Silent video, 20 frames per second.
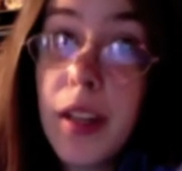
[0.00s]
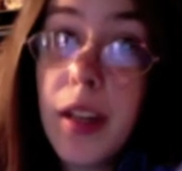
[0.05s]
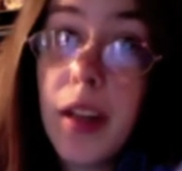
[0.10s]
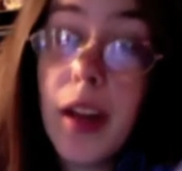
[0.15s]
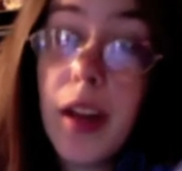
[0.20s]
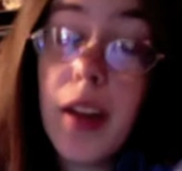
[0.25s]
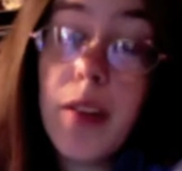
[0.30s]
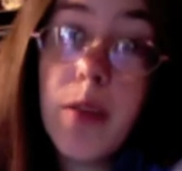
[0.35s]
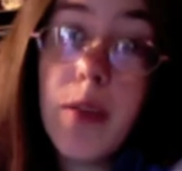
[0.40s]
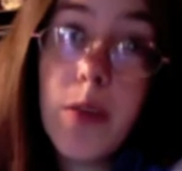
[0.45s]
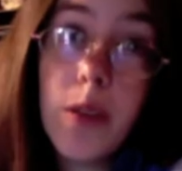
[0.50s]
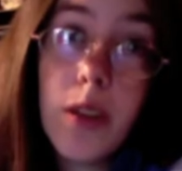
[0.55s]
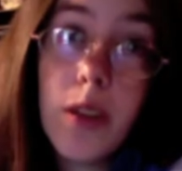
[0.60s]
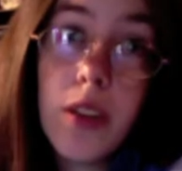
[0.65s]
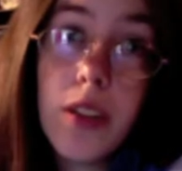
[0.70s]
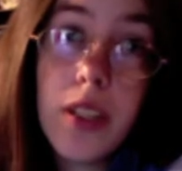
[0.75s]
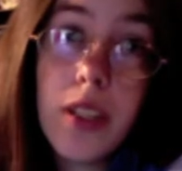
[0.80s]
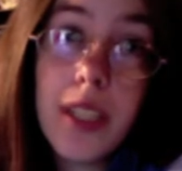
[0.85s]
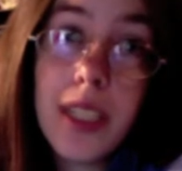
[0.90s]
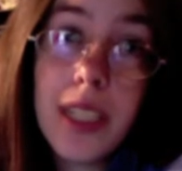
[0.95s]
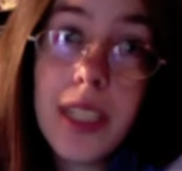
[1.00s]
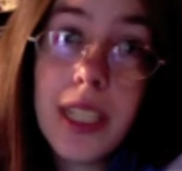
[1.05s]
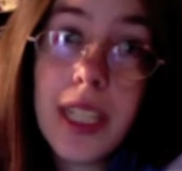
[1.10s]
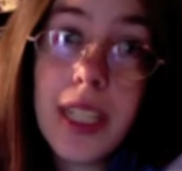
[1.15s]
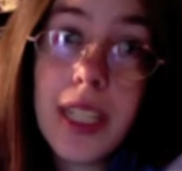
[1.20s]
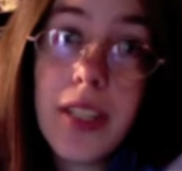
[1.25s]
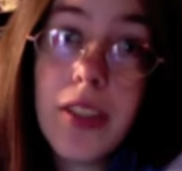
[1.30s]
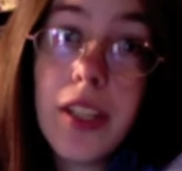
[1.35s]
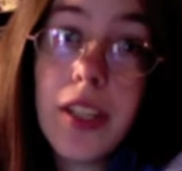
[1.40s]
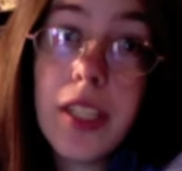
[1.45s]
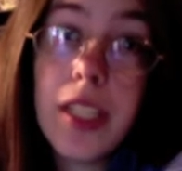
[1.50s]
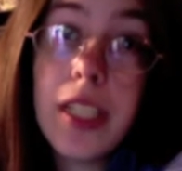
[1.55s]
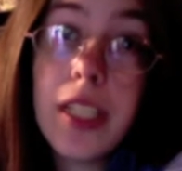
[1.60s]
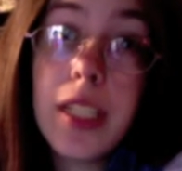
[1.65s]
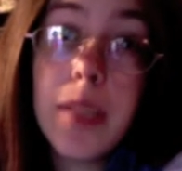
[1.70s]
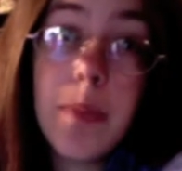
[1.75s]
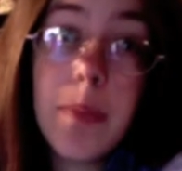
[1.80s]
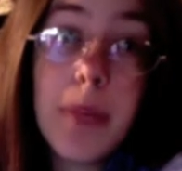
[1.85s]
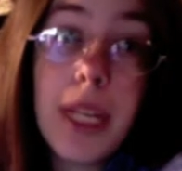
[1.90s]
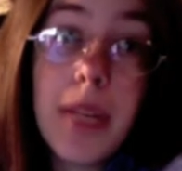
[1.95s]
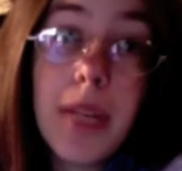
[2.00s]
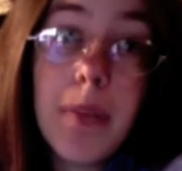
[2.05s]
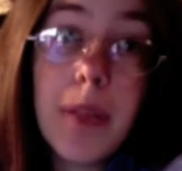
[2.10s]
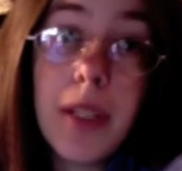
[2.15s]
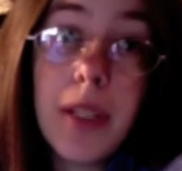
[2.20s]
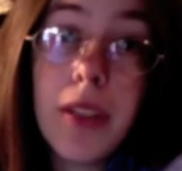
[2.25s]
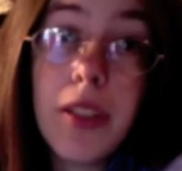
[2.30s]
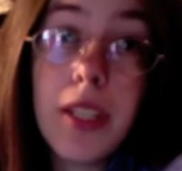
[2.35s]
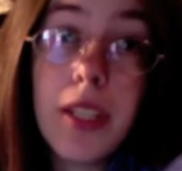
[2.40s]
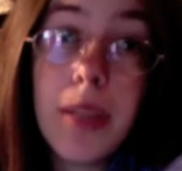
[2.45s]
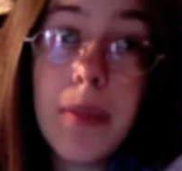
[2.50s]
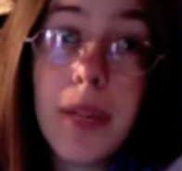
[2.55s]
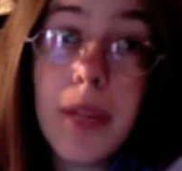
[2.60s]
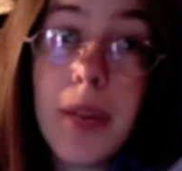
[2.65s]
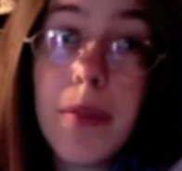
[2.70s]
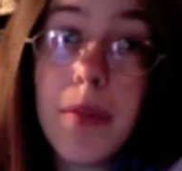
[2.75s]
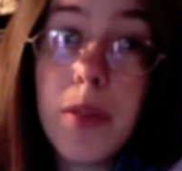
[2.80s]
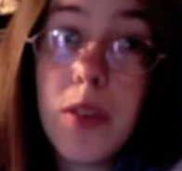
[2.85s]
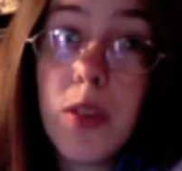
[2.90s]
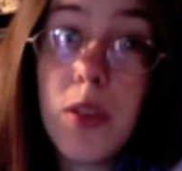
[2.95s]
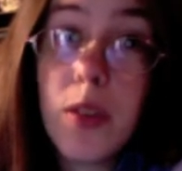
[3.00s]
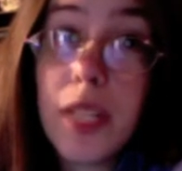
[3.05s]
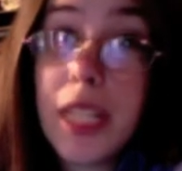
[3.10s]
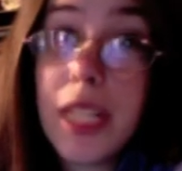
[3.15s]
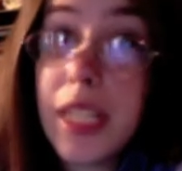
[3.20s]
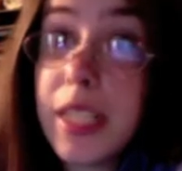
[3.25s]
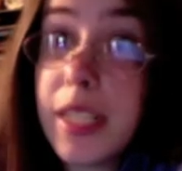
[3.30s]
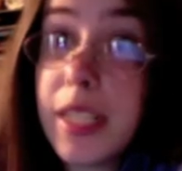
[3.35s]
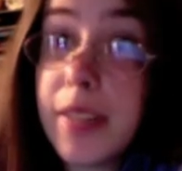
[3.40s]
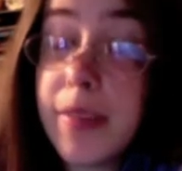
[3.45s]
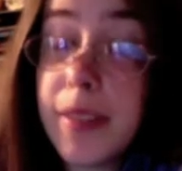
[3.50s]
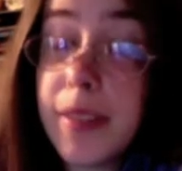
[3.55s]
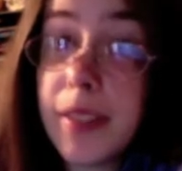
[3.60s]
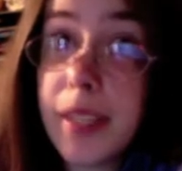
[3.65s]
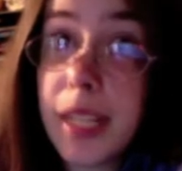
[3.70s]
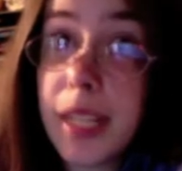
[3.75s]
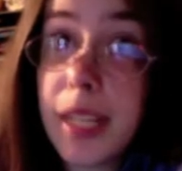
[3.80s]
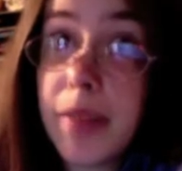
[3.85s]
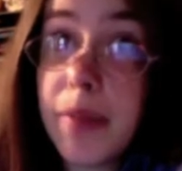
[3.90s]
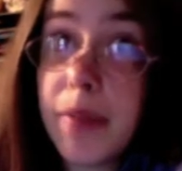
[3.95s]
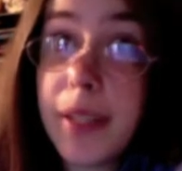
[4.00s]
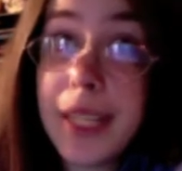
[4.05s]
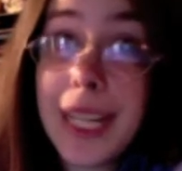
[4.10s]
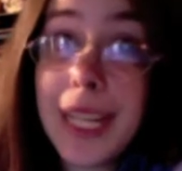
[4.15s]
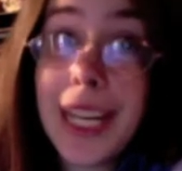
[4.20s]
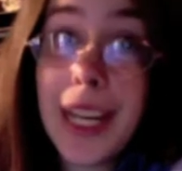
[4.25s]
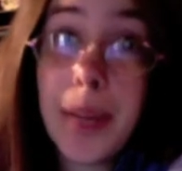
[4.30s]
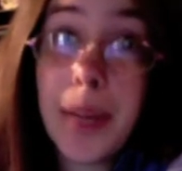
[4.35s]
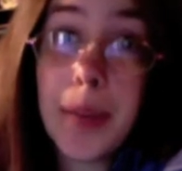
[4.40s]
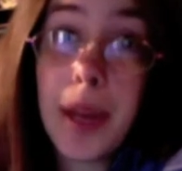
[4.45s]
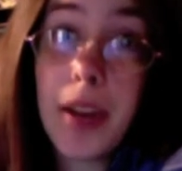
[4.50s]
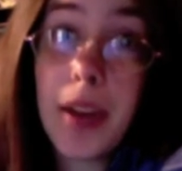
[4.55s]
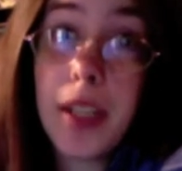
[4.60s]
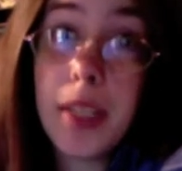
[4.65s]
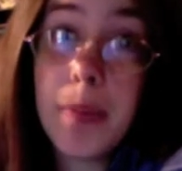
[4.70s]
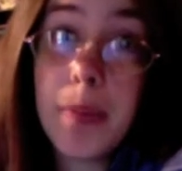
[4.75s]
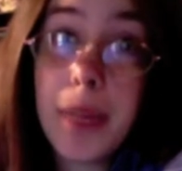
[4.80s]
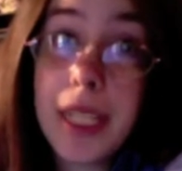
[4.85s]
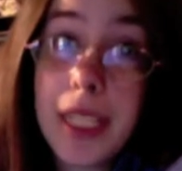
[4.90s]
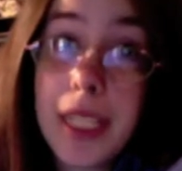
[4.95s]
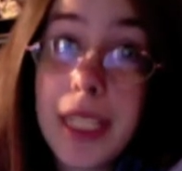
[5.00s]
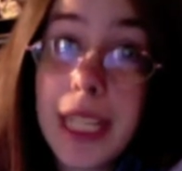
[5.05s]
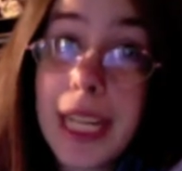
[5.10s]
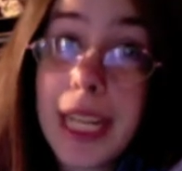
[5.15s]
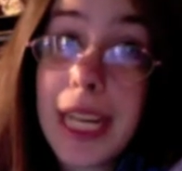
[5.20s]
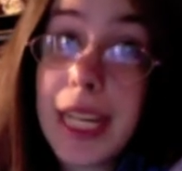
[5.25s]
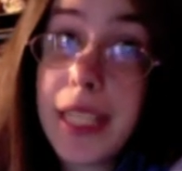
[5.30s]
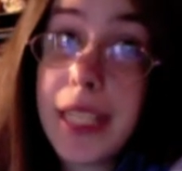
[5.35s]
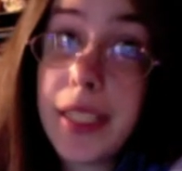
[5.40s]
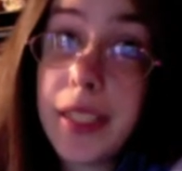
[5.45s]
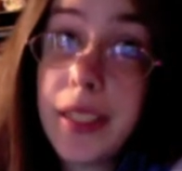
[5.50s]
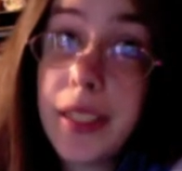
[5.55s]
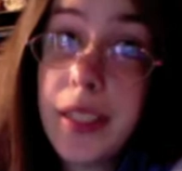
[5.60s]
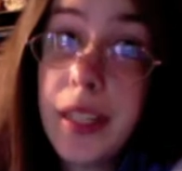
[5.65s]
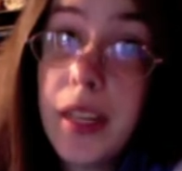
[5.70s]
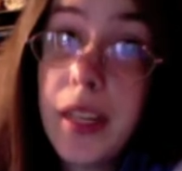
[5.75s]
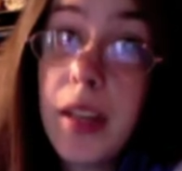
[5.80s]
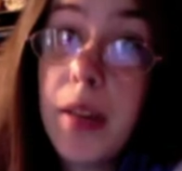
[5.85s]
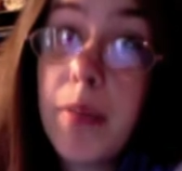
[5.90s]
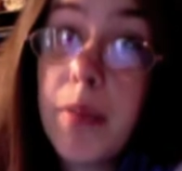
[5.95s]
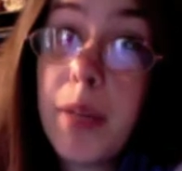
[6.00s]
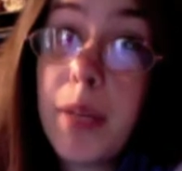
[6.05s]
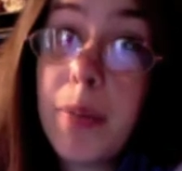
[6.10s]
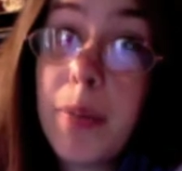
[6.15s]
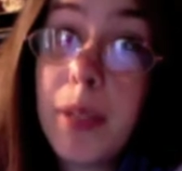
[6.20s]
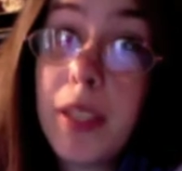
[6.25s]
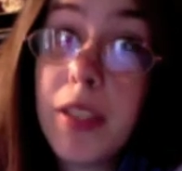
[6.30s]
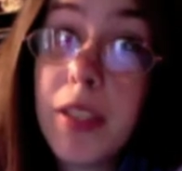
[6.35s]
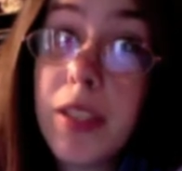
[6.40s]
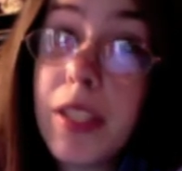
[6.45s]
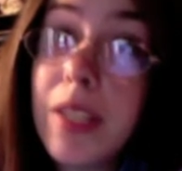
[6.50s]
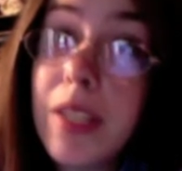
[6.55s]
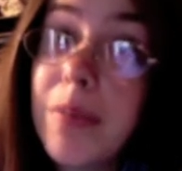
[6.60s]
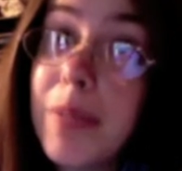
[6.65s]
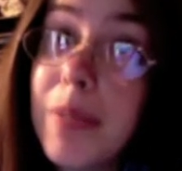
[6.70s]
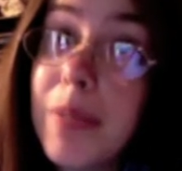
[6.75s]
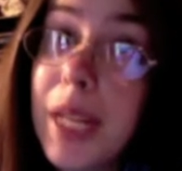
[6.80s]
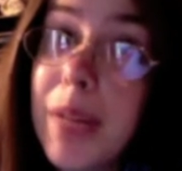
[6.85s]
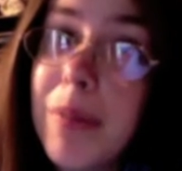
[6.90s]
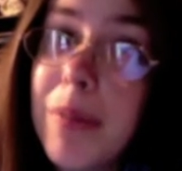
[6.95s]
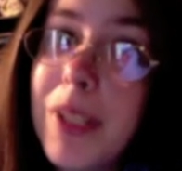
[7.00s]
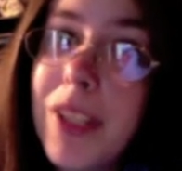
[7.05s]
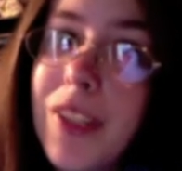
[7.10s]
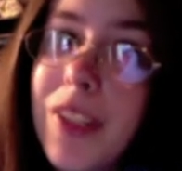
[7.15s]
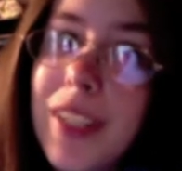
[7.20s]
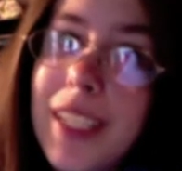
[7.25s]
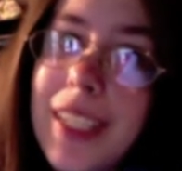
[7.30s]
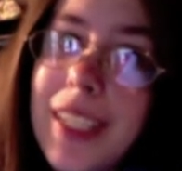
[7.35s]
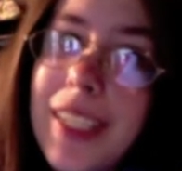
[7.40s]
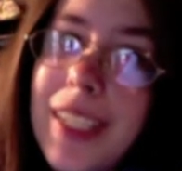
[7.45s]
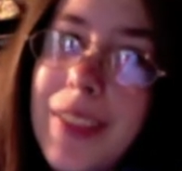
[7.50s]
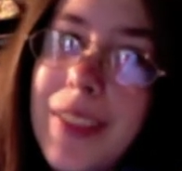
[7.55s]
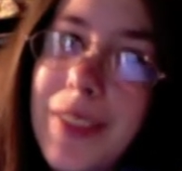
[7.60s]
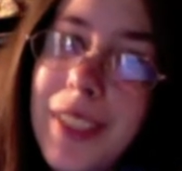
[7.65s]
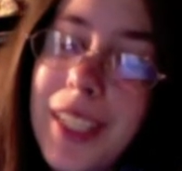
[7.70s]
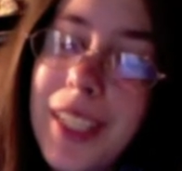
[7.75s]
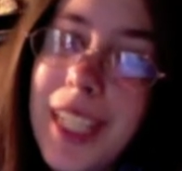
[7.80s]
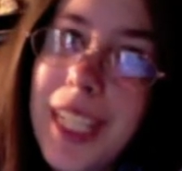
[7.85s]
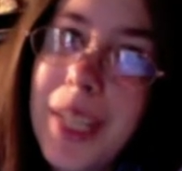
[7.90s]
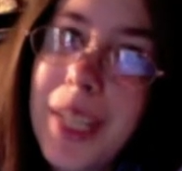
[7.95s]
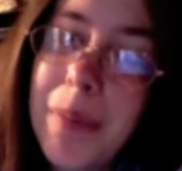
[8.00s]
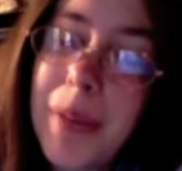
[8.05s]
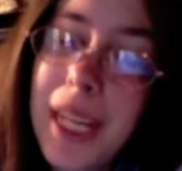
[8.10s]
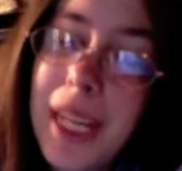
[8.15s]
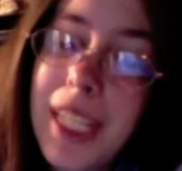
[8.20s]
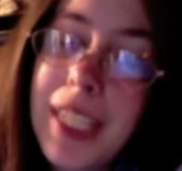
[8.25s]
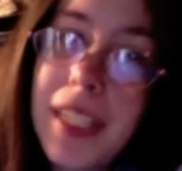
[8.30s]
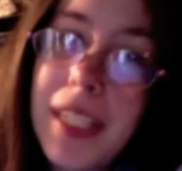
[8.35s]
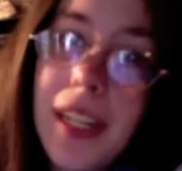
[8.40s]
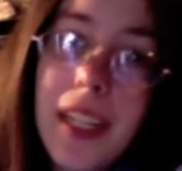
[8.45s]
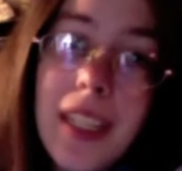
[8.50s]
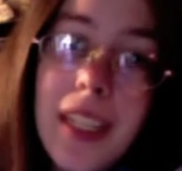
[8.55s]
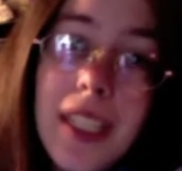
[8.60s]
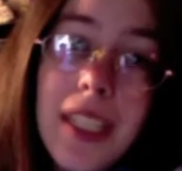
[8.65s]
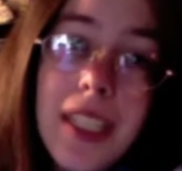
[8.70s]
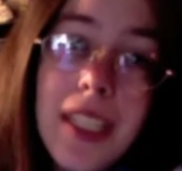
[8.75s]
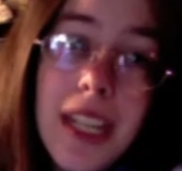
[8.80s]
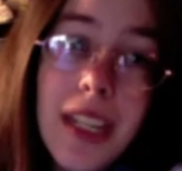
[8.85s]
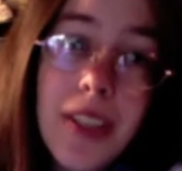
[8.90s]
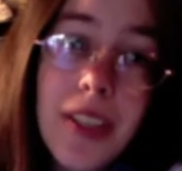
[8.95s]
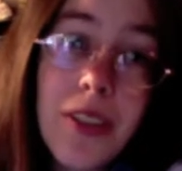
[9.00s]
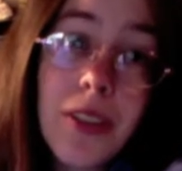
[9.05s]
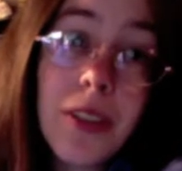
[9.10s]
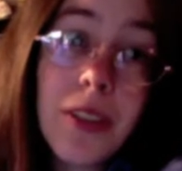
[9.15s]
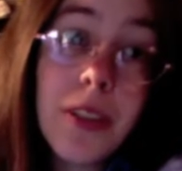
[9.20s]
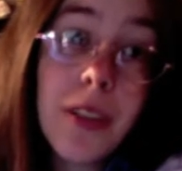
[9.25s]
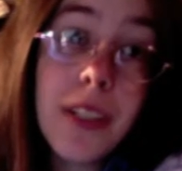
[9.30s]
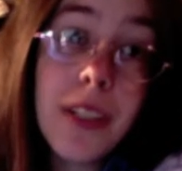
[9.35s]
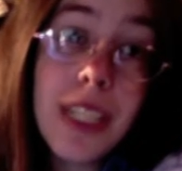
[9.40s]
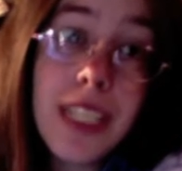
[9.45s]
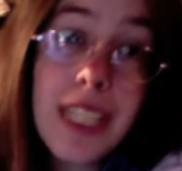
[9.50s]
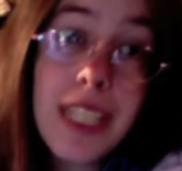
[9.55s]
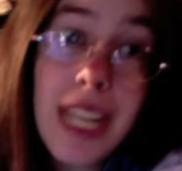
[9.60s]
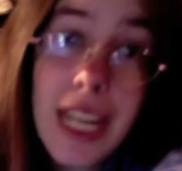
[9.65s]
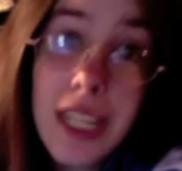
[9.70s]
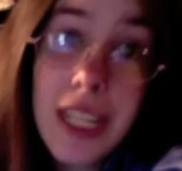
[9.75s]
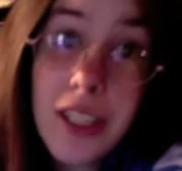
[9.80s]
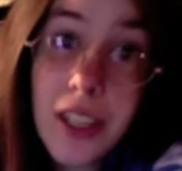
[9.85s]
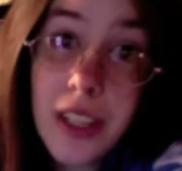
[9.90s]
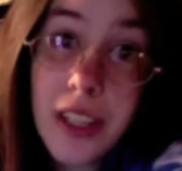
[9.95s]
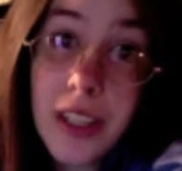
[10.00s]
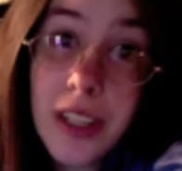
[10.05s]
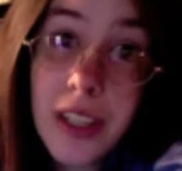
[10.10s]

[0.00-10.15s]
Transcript: Unfortunately, just as people are sometimes treated differently when they come out as mentally ill, people are sometimes treated differently based on sexual orientation,